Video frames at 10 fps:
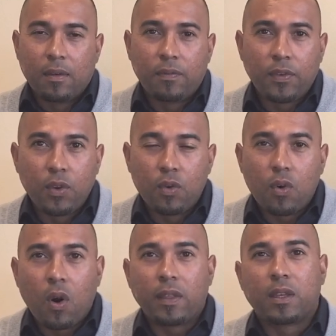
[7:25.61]

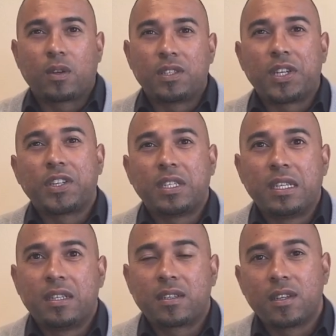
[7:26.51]
view on the construction
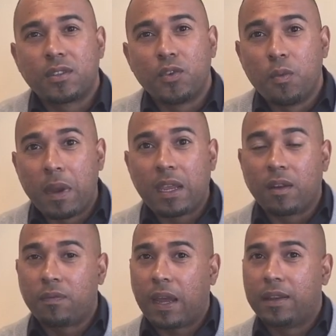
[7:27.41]
industry. So you may
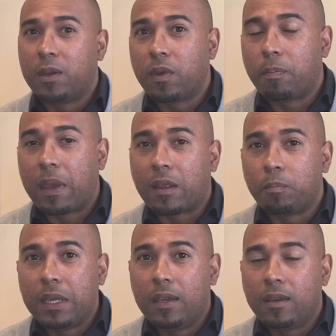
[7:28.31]
get funding with Bank
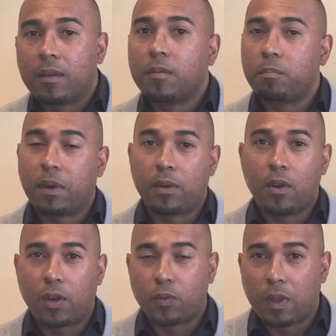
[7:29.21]
B, but
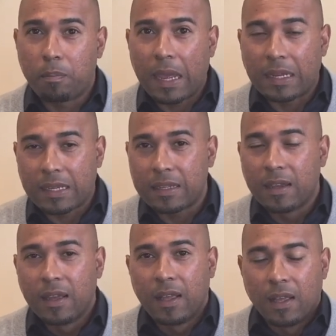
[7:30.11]
not with Bank A.
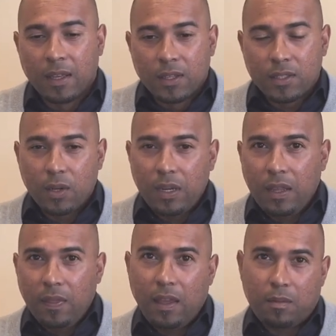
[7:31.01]
So
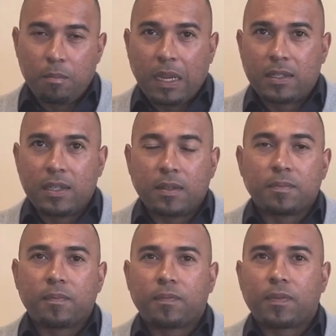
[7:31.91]
in that meeting,
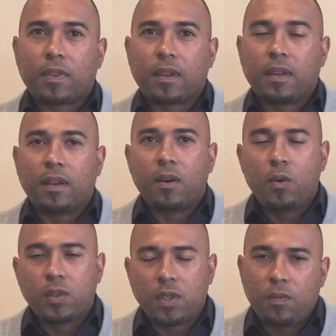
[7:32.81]

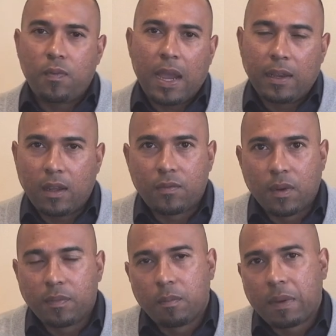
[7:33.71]
also find out
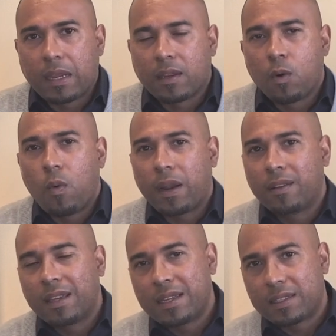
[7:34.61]
from the banker, what are
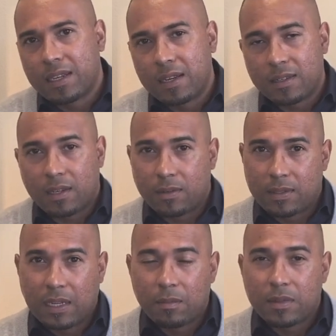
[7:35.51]
their turnaround
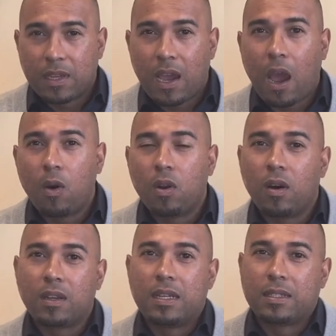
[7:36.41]
times? How
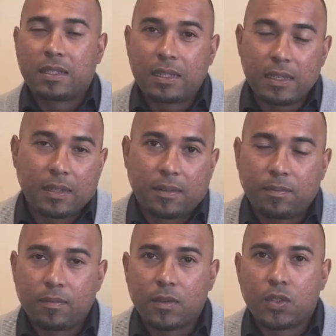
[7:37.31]
long does it take
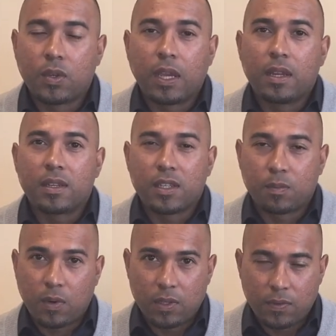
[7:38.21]
to get a
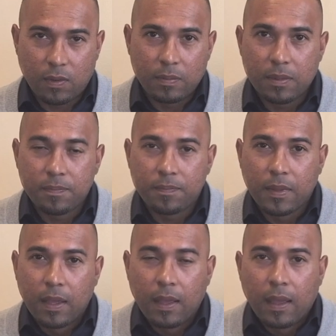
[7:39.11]
response from
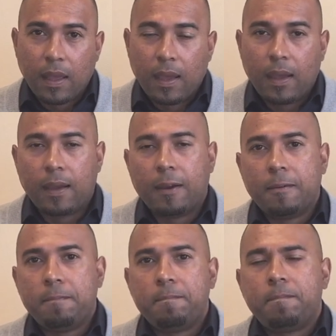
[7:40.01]

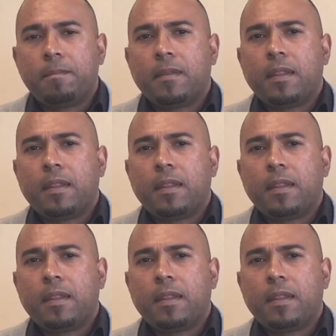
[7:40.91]
them?